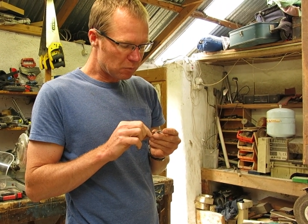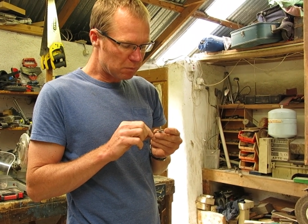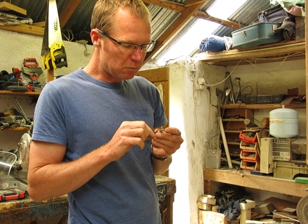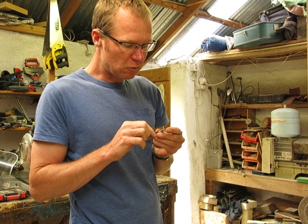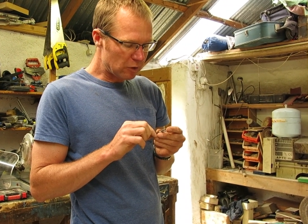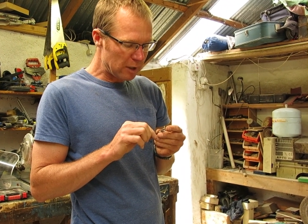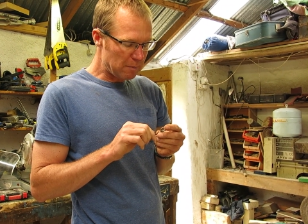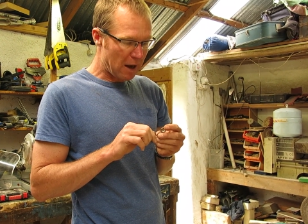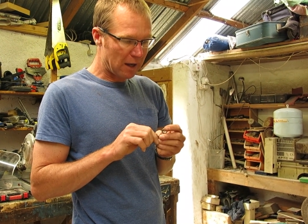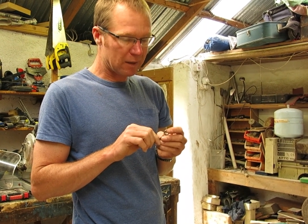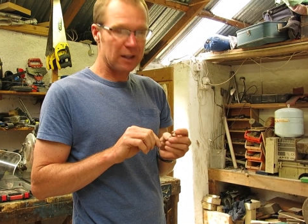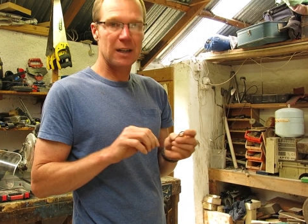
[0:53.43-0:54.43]

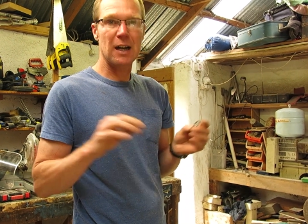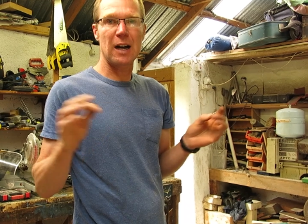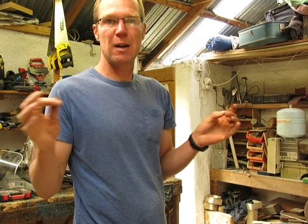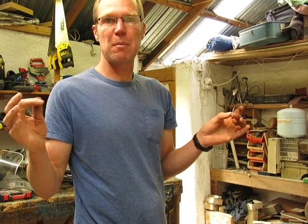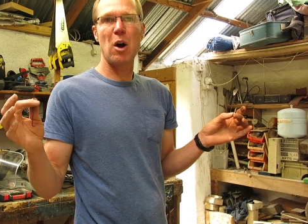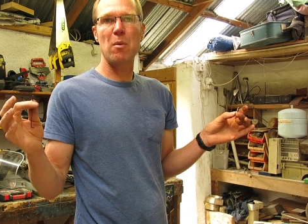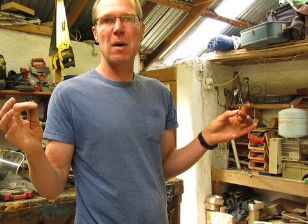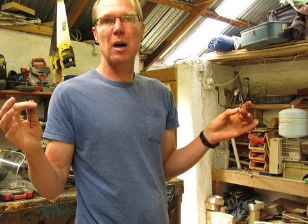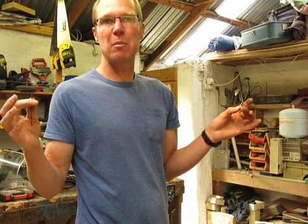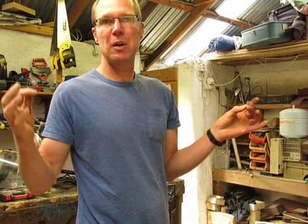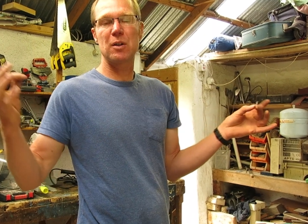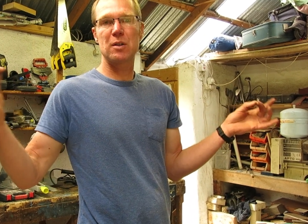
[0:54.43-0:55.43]
remake the entire mobile
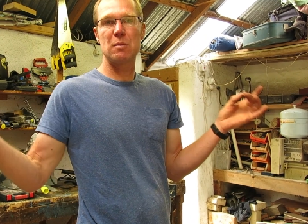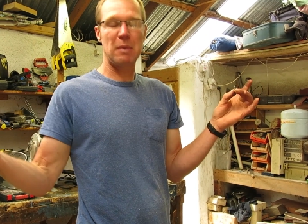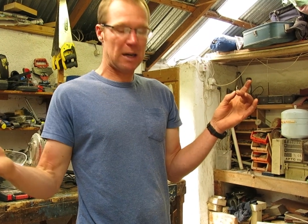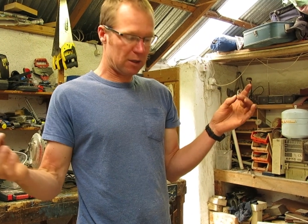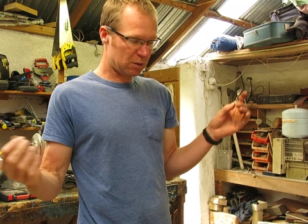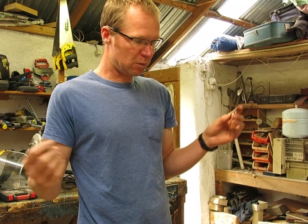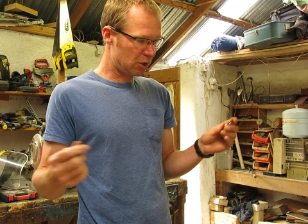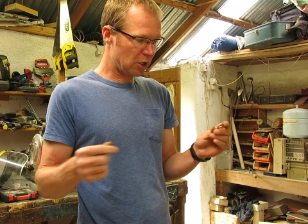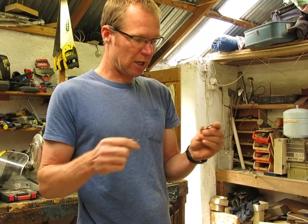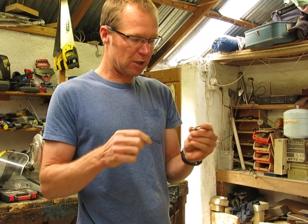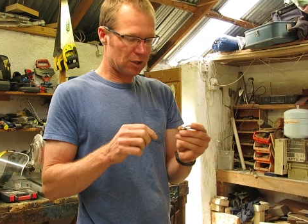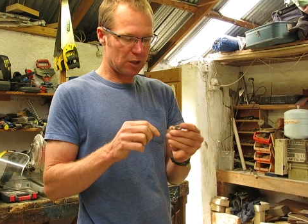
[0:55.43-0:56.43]
because the balance would
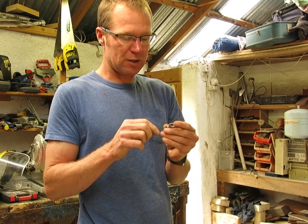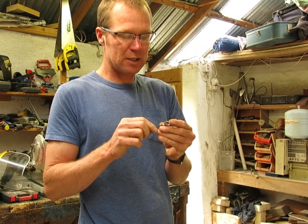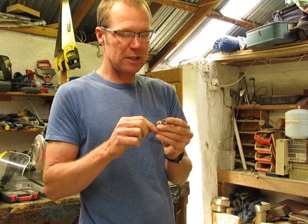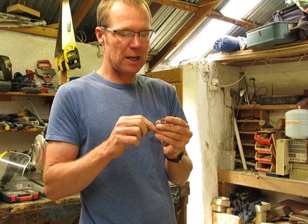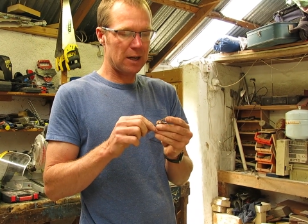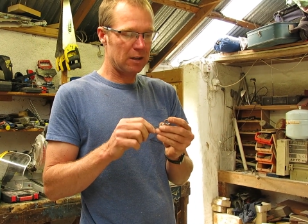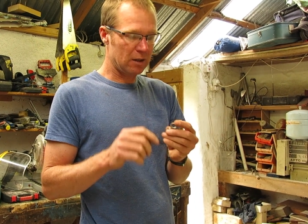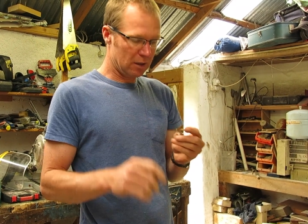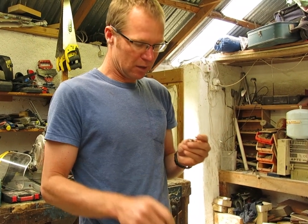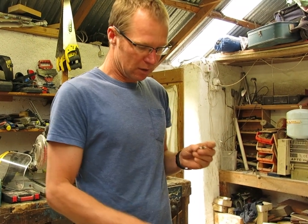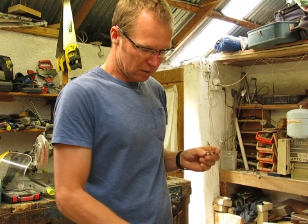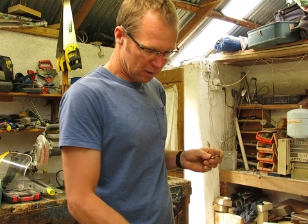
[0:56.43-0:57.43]
change. So instead,
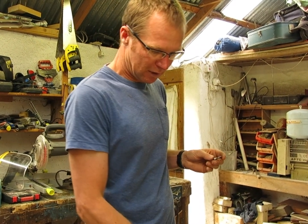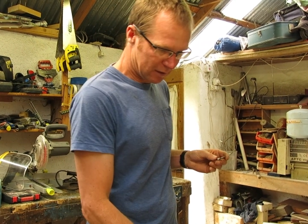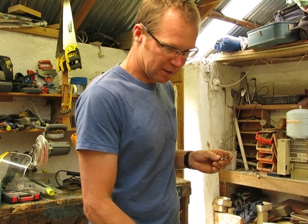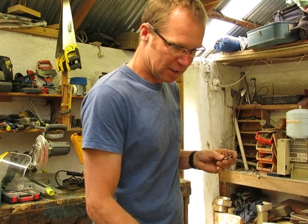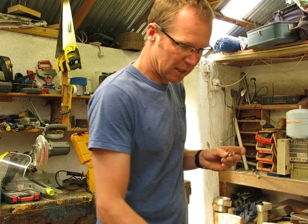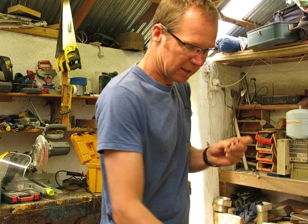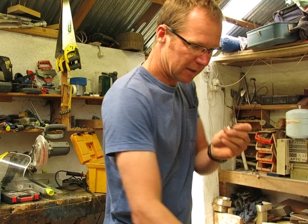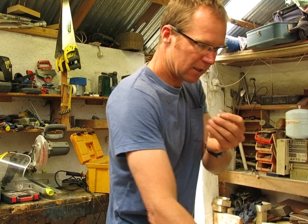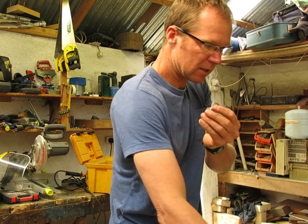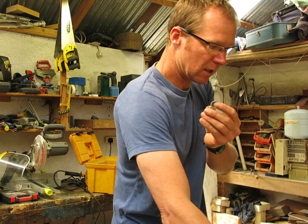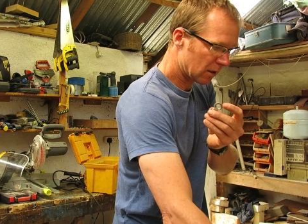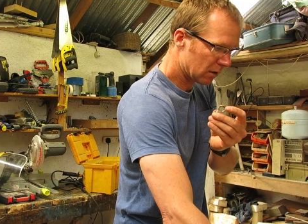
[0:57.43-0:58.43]
I designed
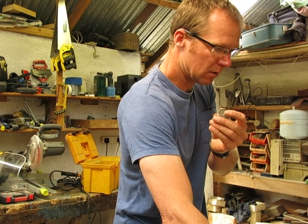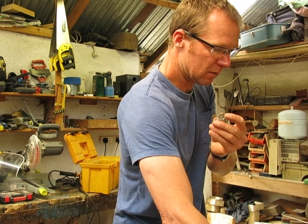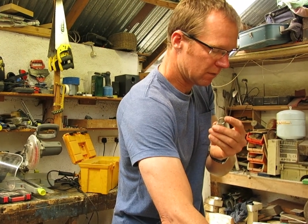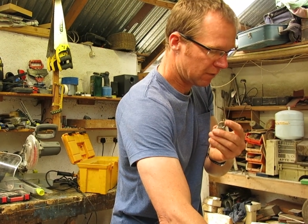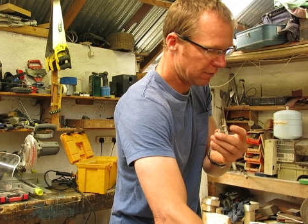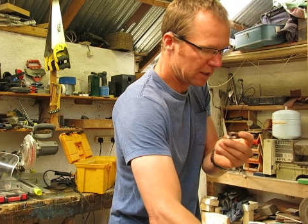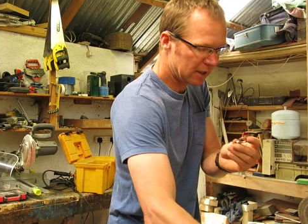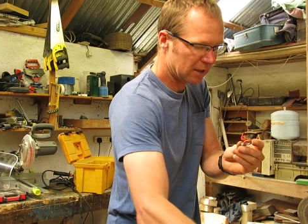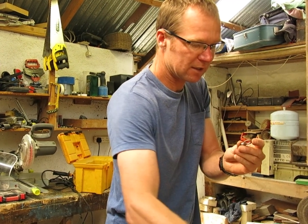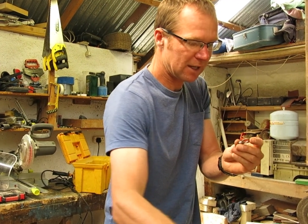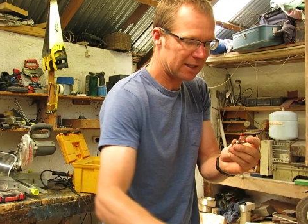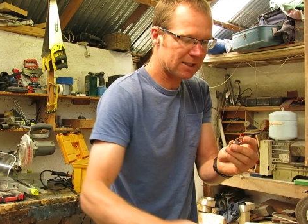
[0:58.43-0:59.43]
these little fittings that